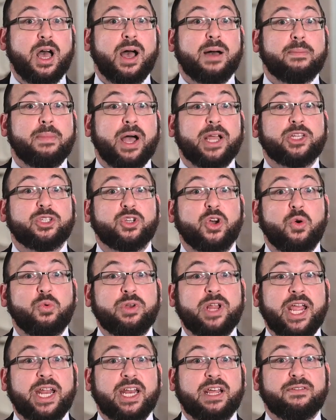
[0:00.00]
By
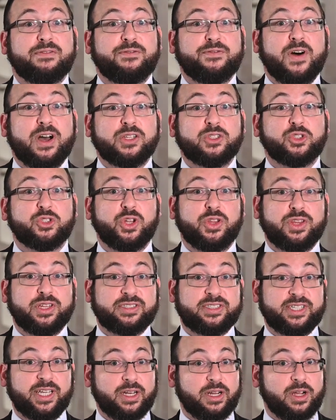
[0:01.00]
donating funds to the
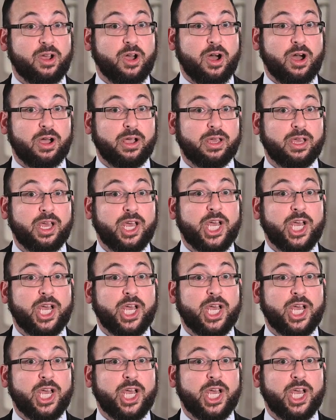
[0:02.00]
synagogue,